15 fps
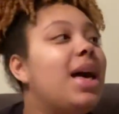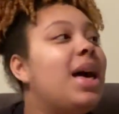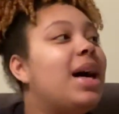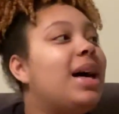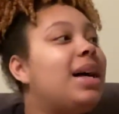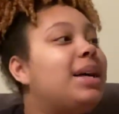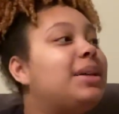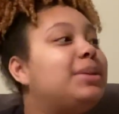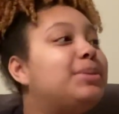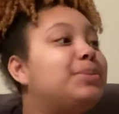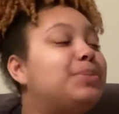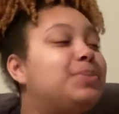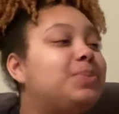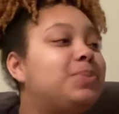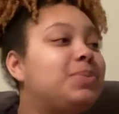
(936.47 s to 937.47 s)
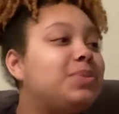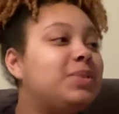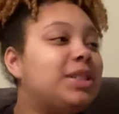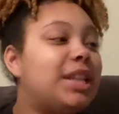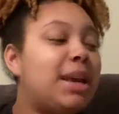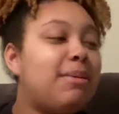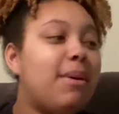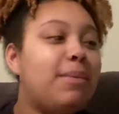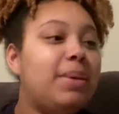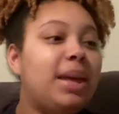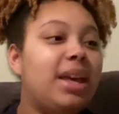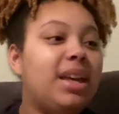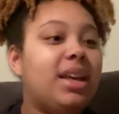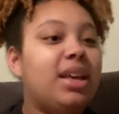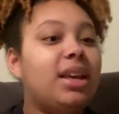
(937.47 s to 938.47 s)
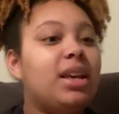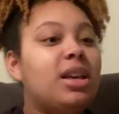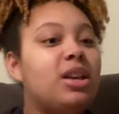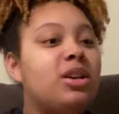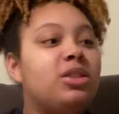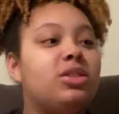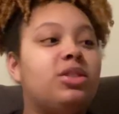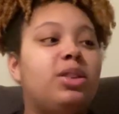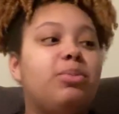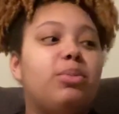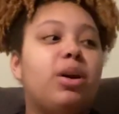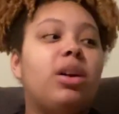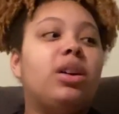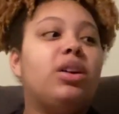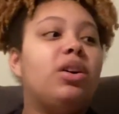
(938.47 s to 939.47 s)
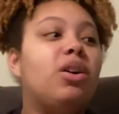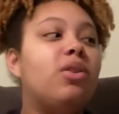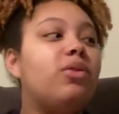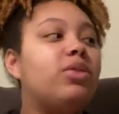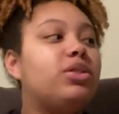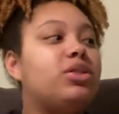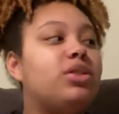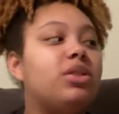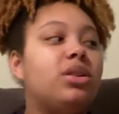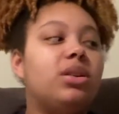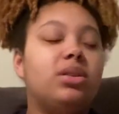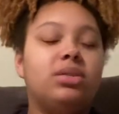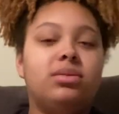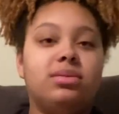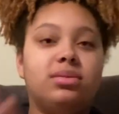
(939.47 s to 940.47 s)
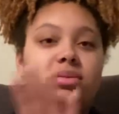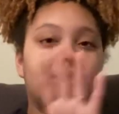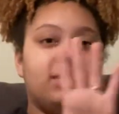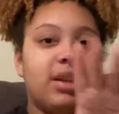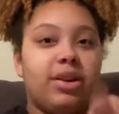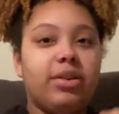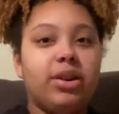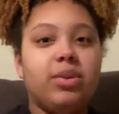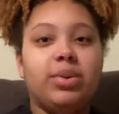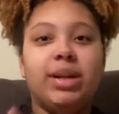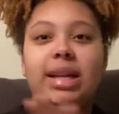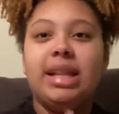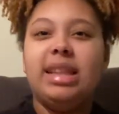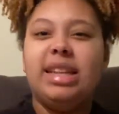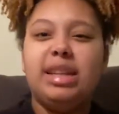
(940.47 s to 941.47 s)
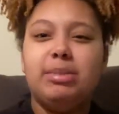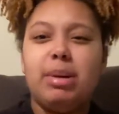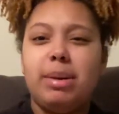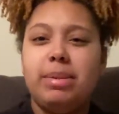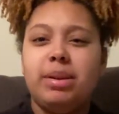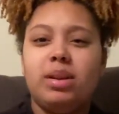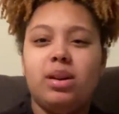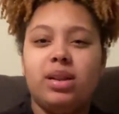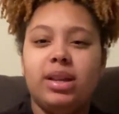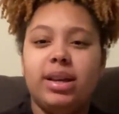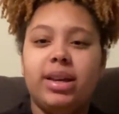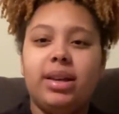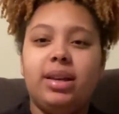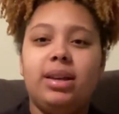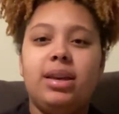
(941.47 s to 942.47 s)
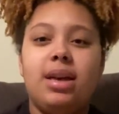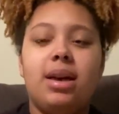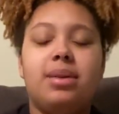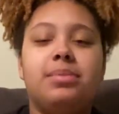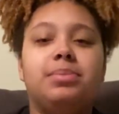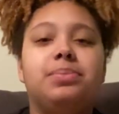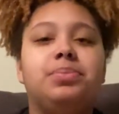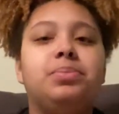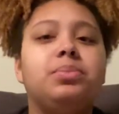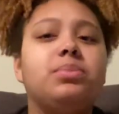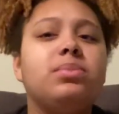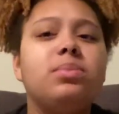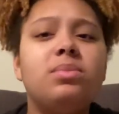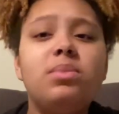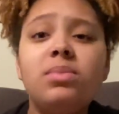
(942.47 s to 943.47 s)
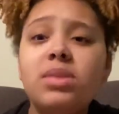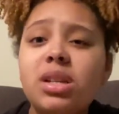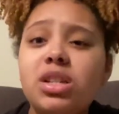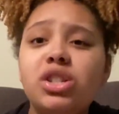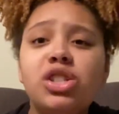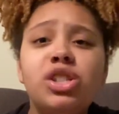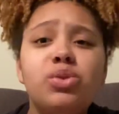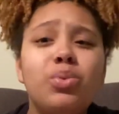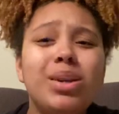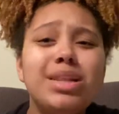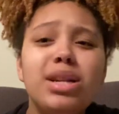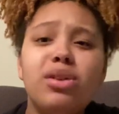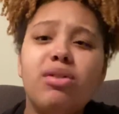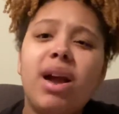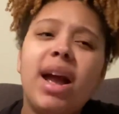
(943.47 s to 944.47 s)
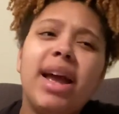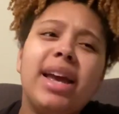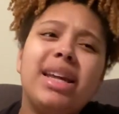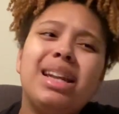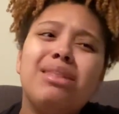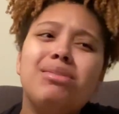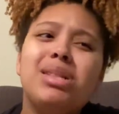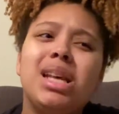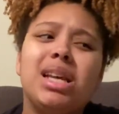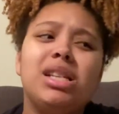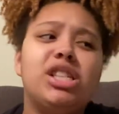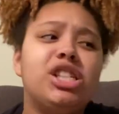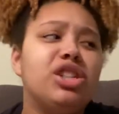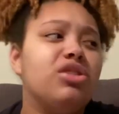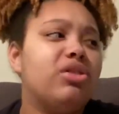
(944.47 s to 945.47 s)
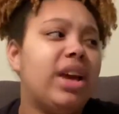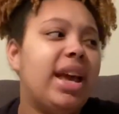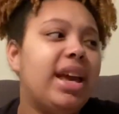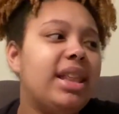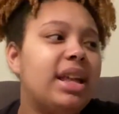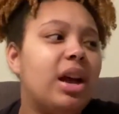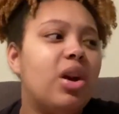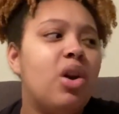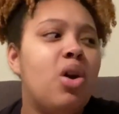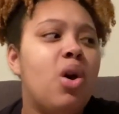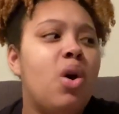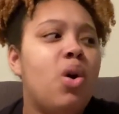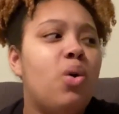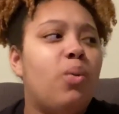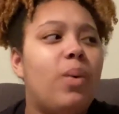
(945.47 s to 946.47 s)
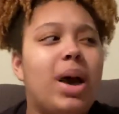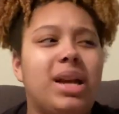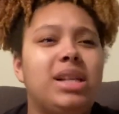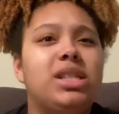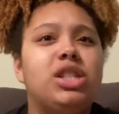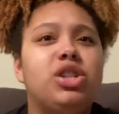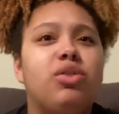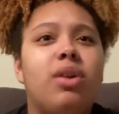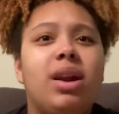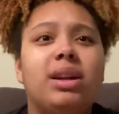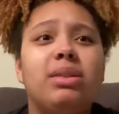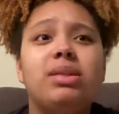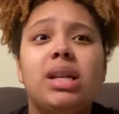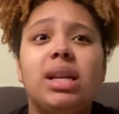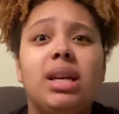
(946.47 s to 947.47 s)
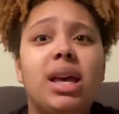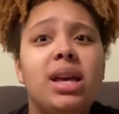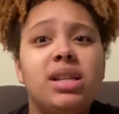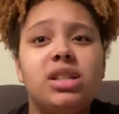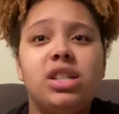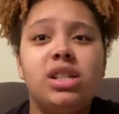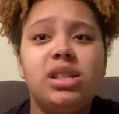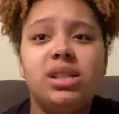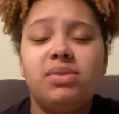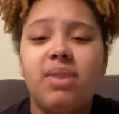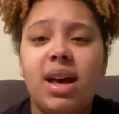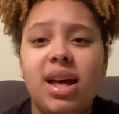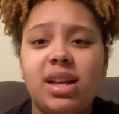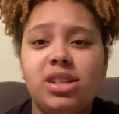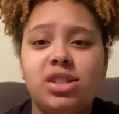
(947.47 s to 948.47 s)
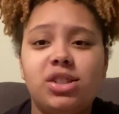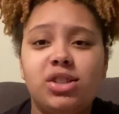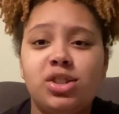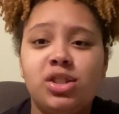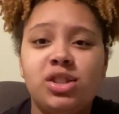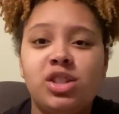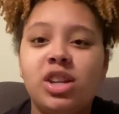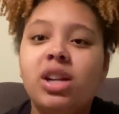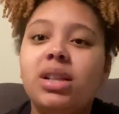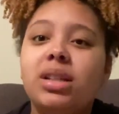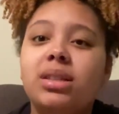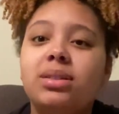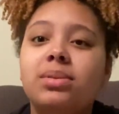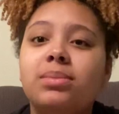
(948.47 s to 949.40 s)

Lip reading: She came out peeing, so they brought her over to the area where they clean the baby and all that. Yeah. She wasn't crying, and I was like, is she okay? Like, why isn't she crying? It was like, yeah, she's fine. She's just chilling.